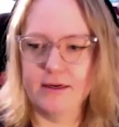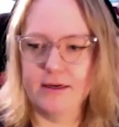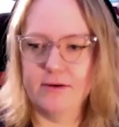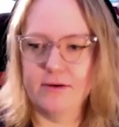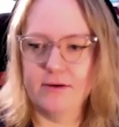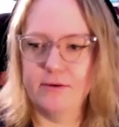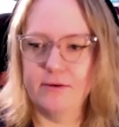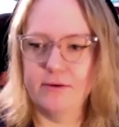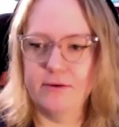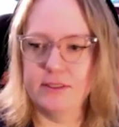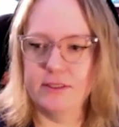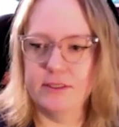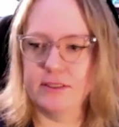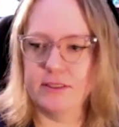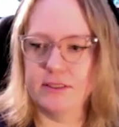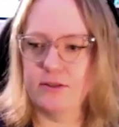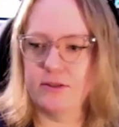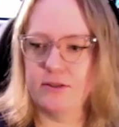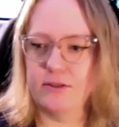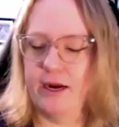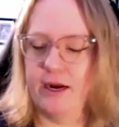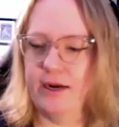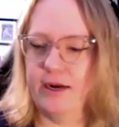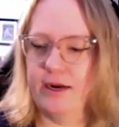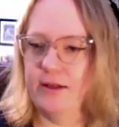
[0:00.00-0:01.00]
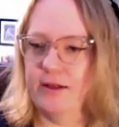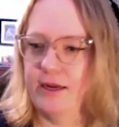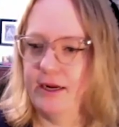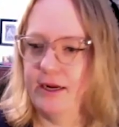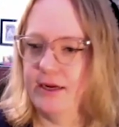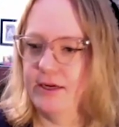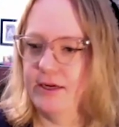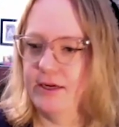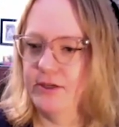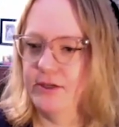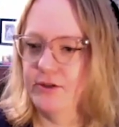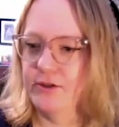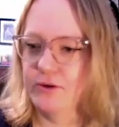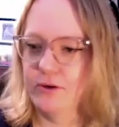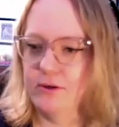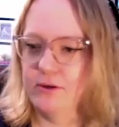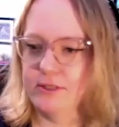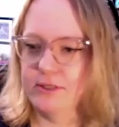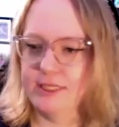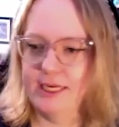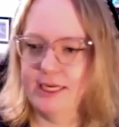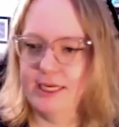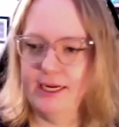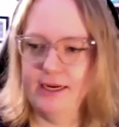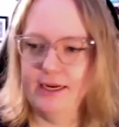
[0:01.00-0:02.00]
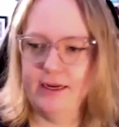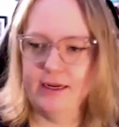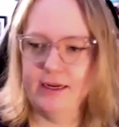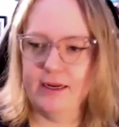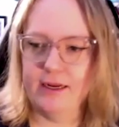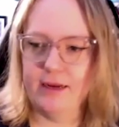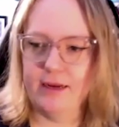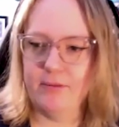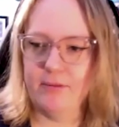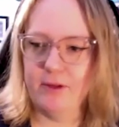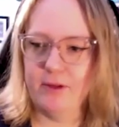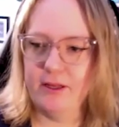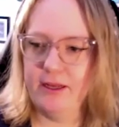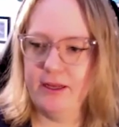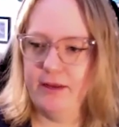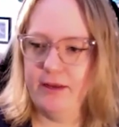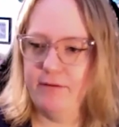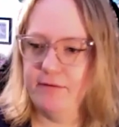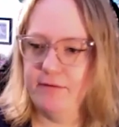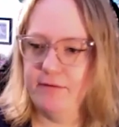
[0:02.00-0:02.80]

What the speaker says: was trying to like control Tegan, I believe.